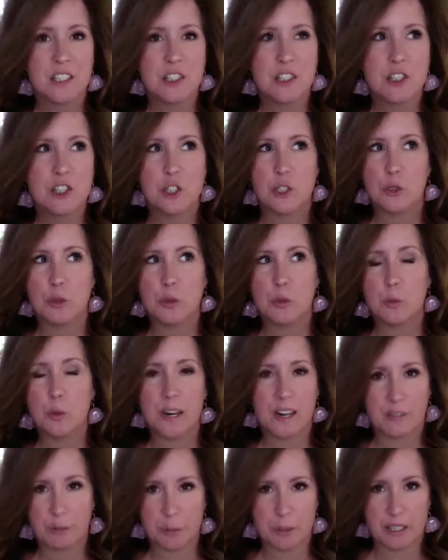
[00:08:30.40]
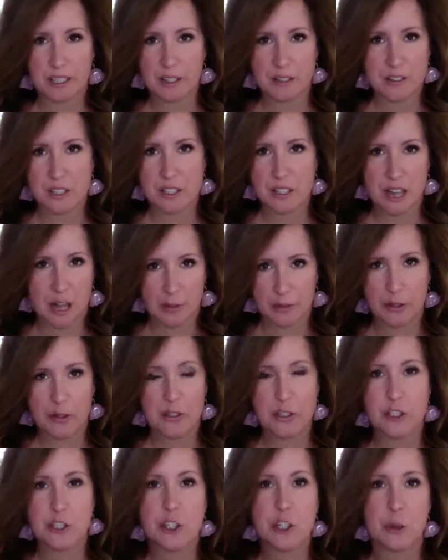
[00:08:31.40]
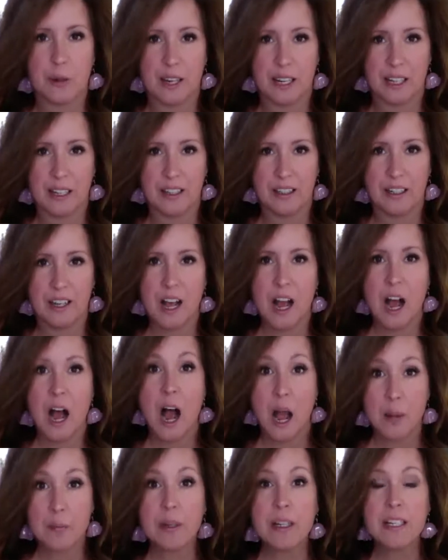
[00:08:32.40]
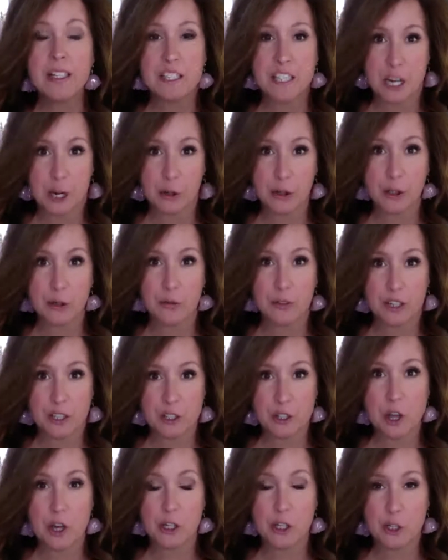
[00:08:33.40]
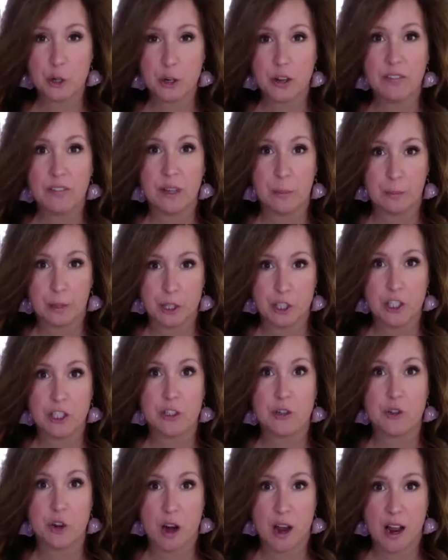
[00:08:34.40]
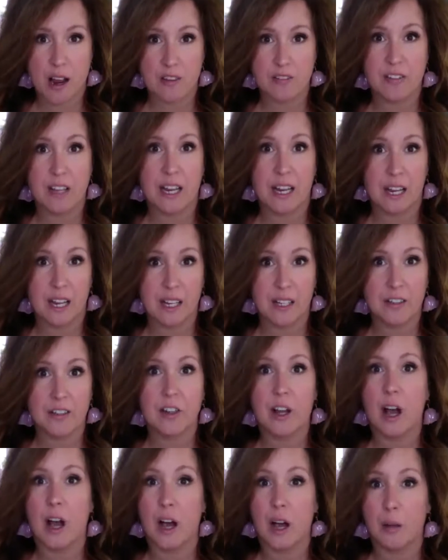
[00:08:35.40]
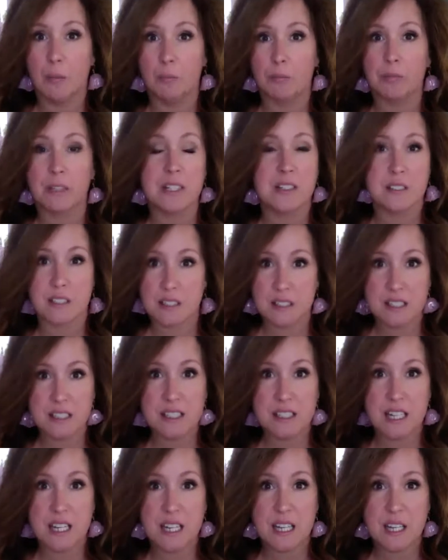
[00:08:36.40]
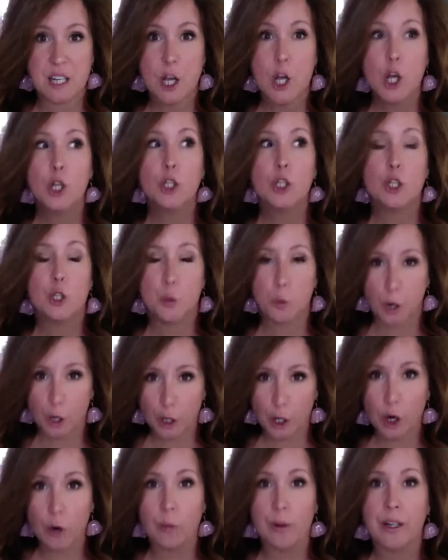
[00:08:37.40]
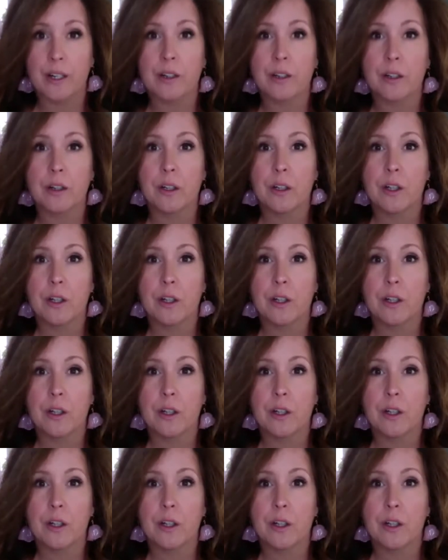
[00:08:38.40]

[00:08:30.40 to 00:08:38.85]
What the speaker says: do what everybody else out there is doing. I'm going to tell you that as long as you have ambition, drive, and consistency, you are going